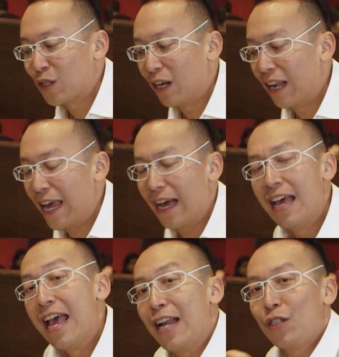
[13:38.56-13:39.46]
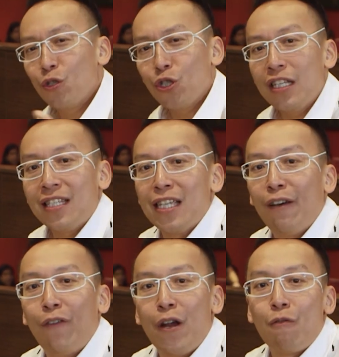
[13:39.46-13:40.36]
sort of layer. And it's usually
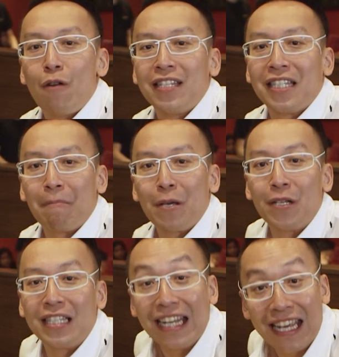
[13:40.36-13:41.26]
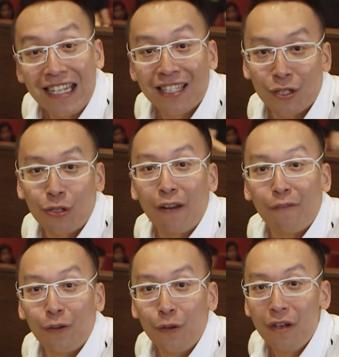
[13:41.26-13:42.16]
served very rustic because it is street
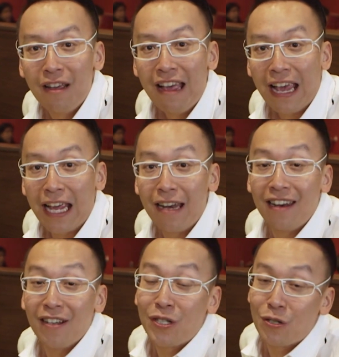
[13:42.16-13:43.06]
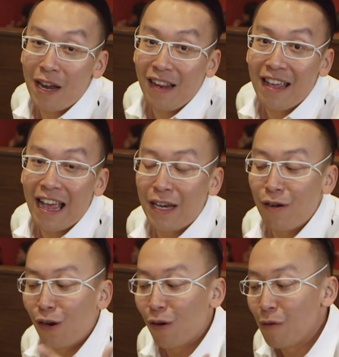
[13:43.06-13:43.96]
food. In Australia and in
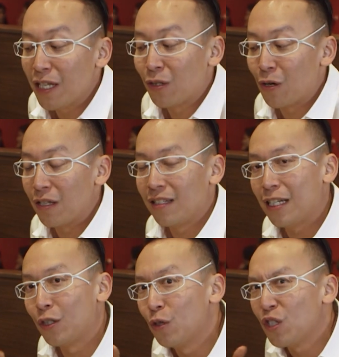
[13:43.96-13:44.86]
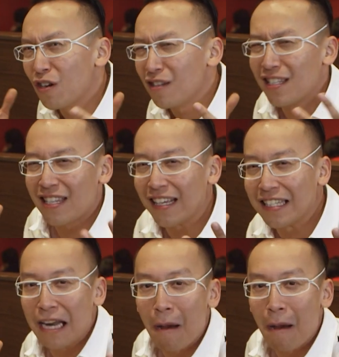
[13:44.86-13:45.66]
a lot of restaurants, they do sort of sex it